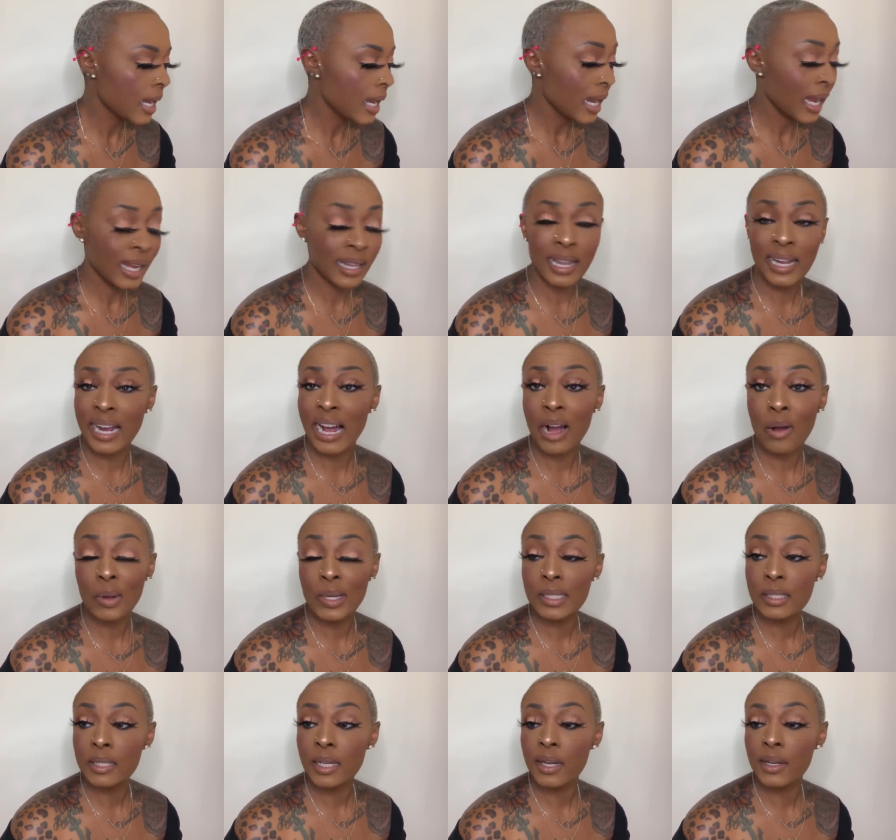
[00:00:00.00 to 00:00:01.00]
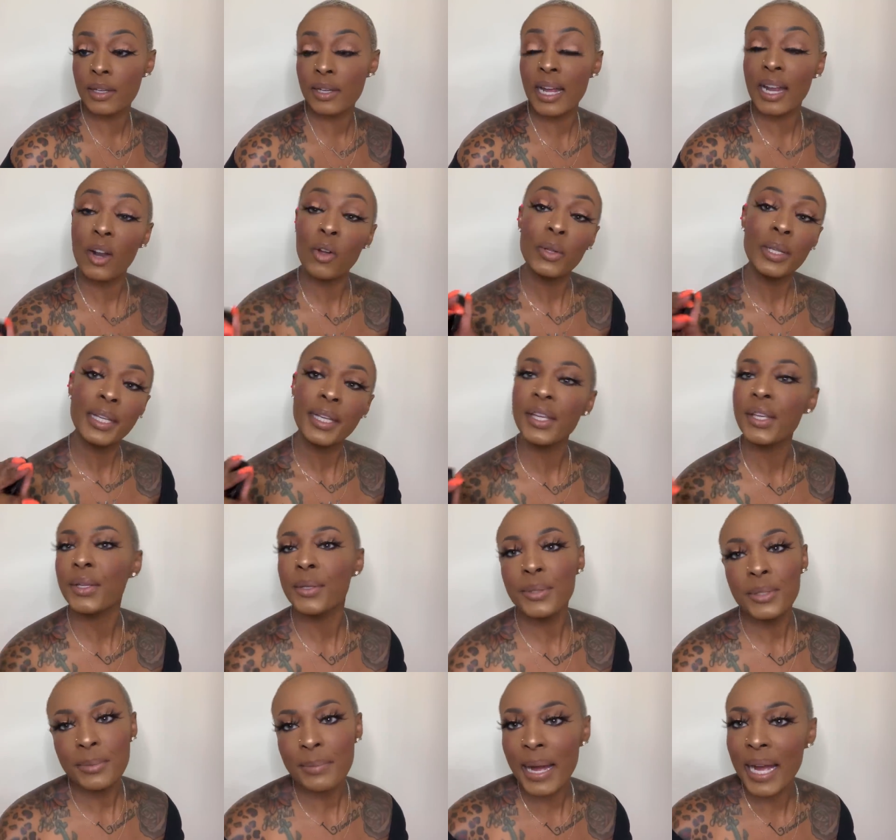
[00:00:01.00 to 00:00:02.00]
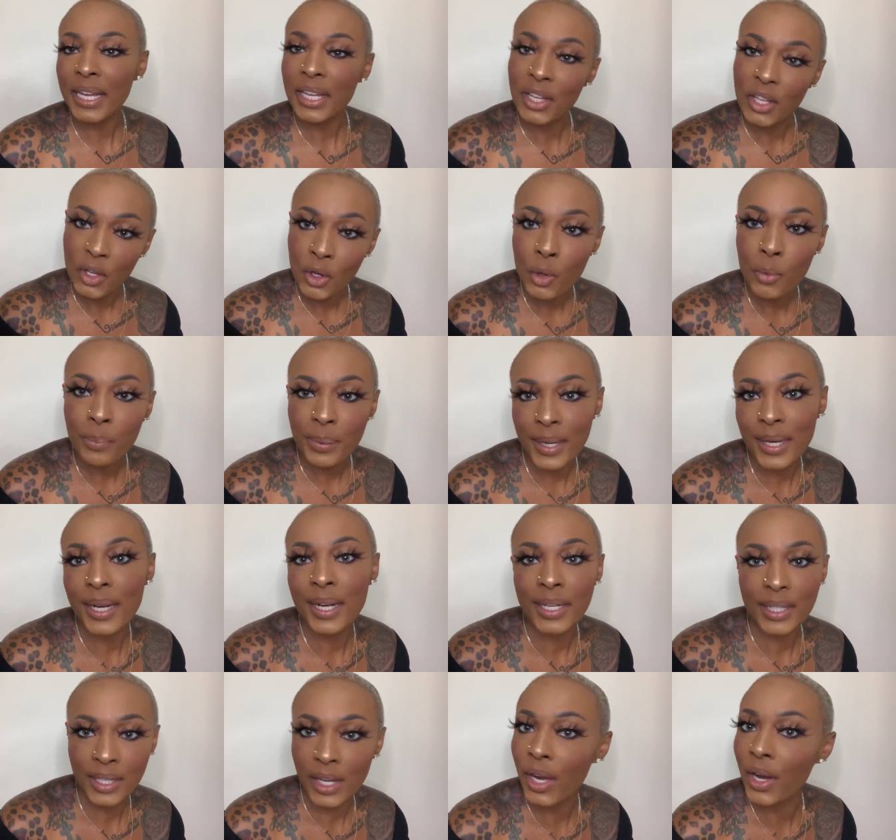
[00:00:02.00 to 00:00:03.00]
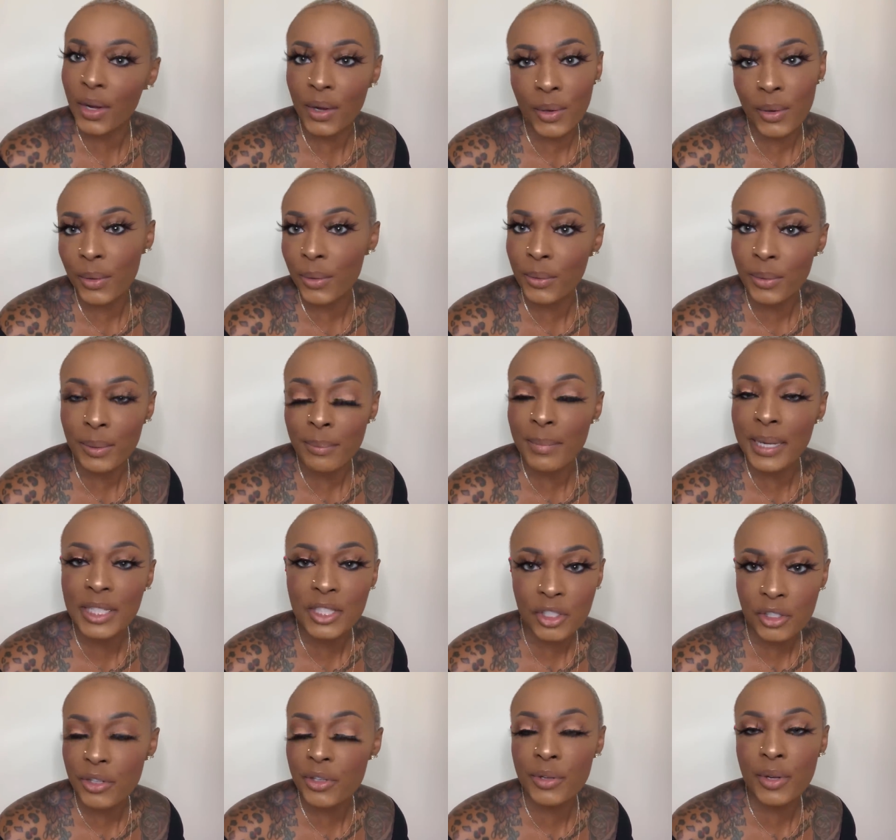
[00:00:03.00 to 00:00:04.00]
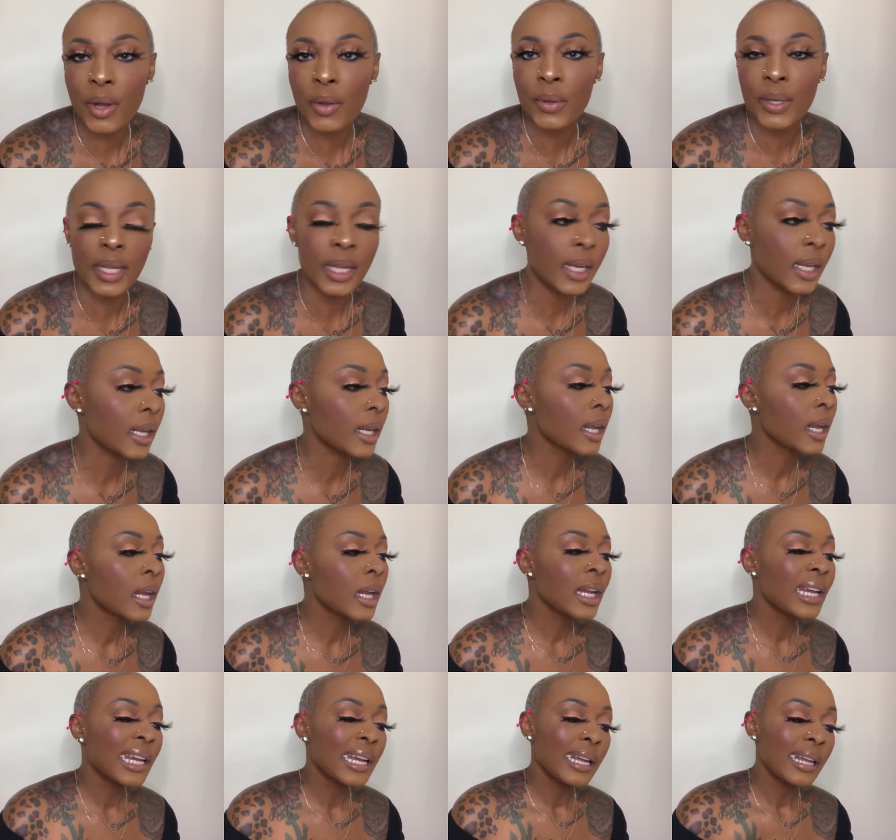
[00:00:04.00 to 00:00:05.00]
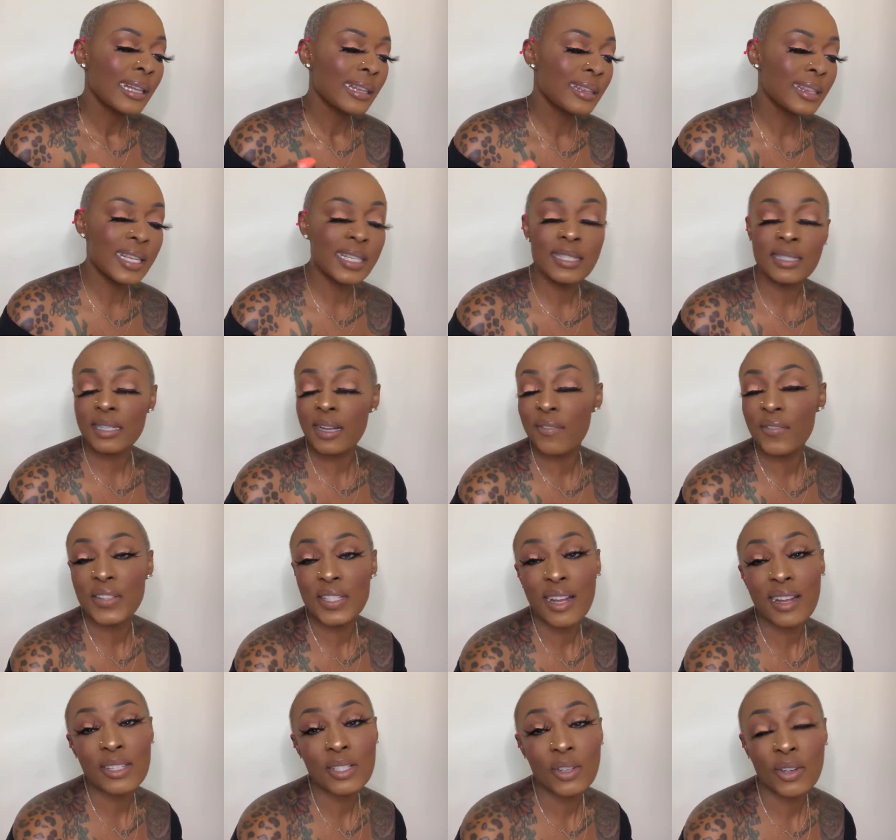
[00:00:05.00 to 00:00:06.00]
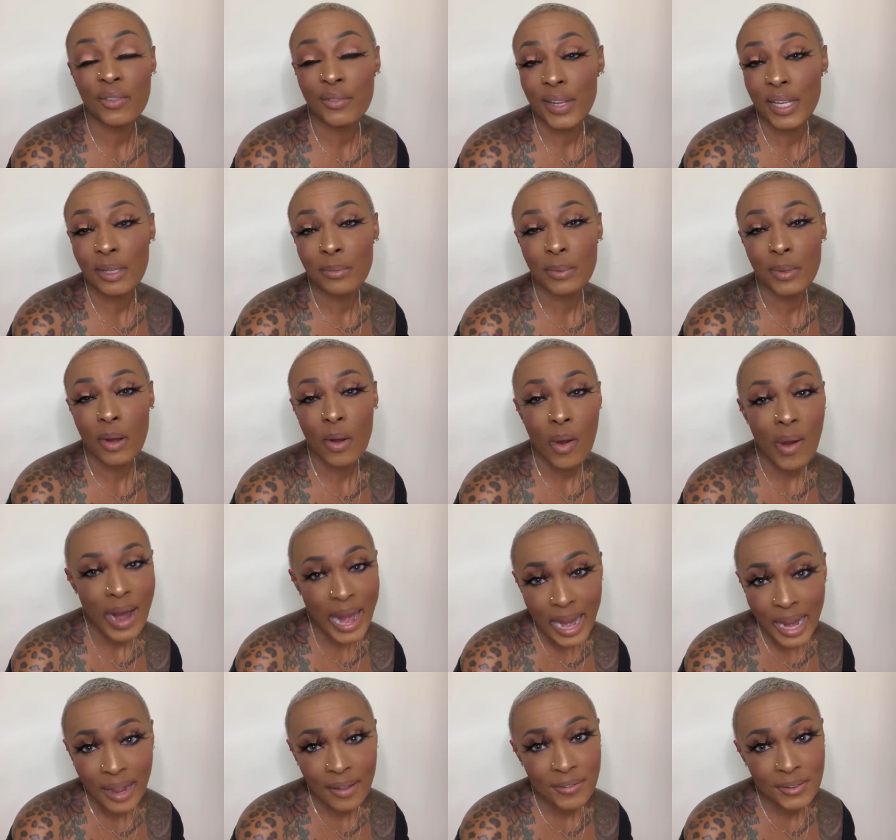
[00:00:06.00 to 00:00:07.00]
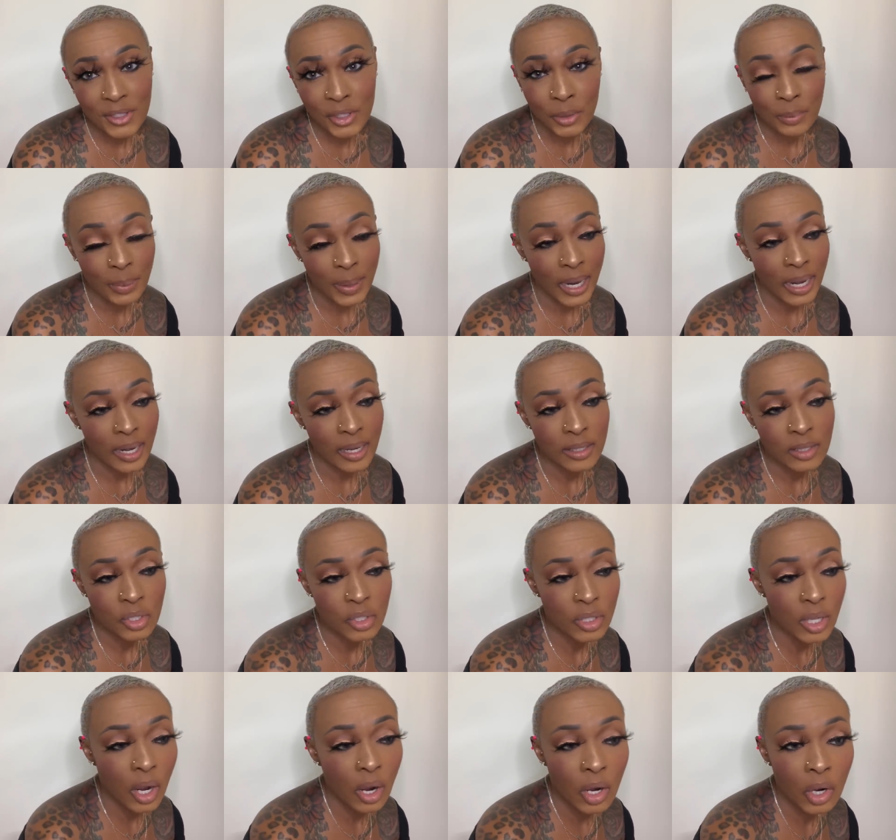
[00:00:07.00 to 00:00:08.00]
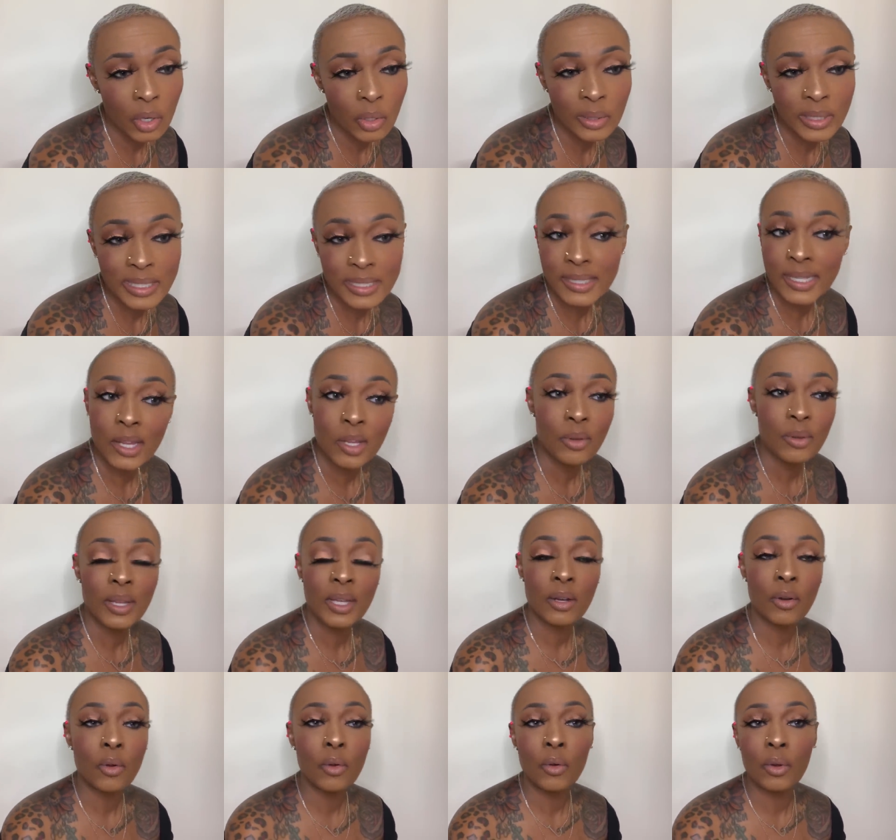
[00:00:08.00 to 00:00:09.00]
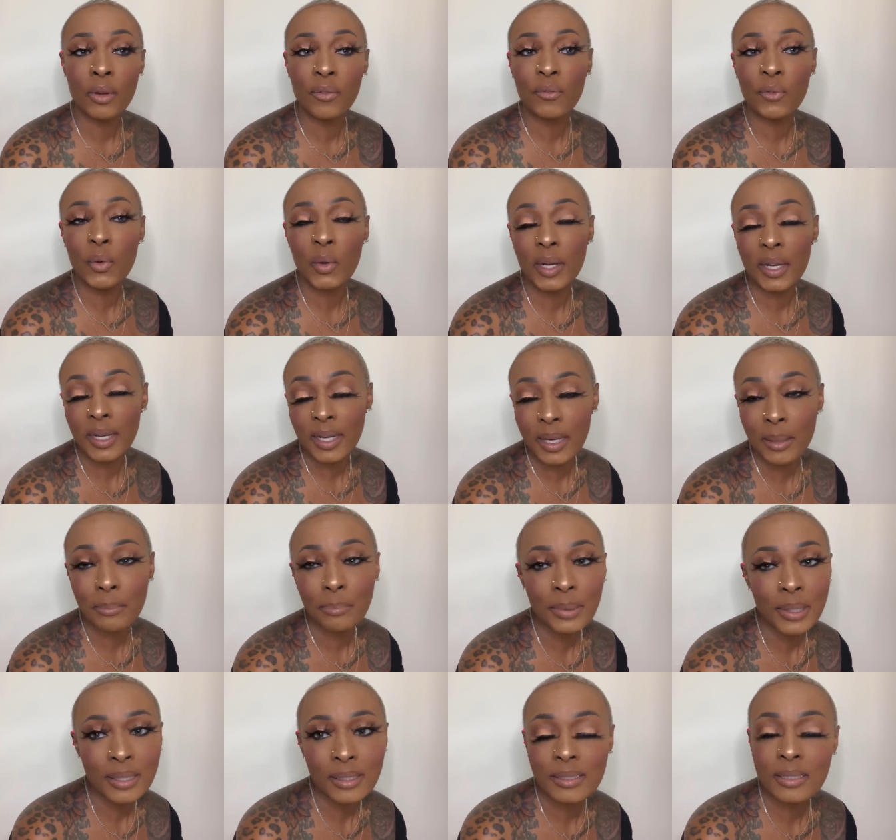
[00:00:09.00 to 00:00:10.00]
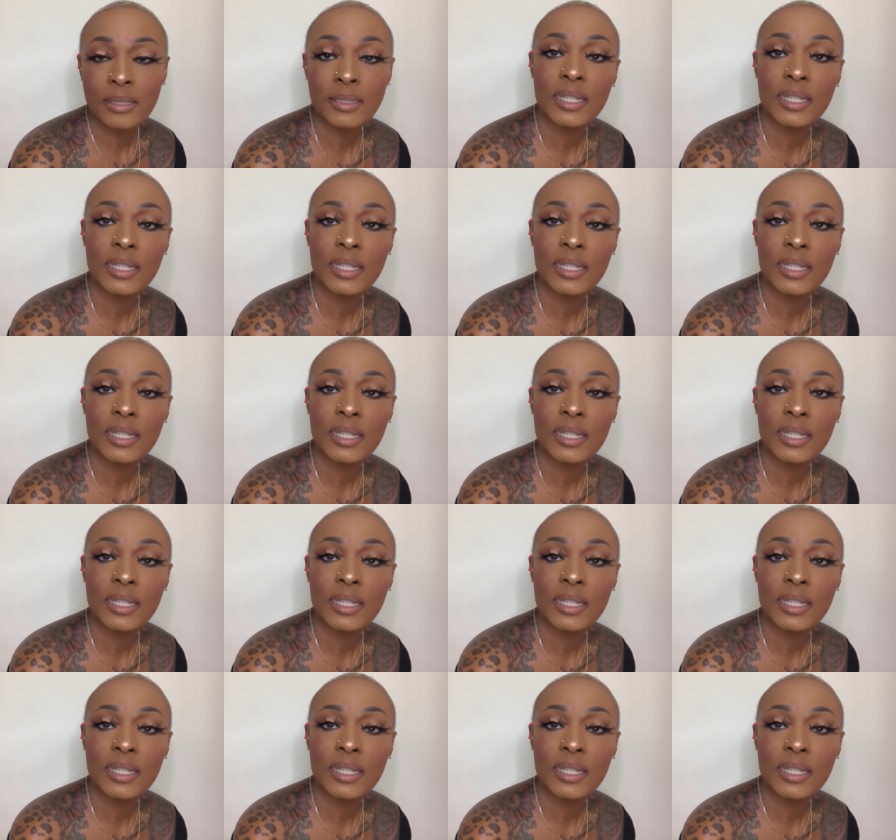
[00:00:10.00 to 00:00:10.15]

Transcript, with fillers: And like I always tell you, not only can you use my coupon code, make sure you go get it. This stuff is also available on Afterpay. So let's say you get an order for a hundred bucks.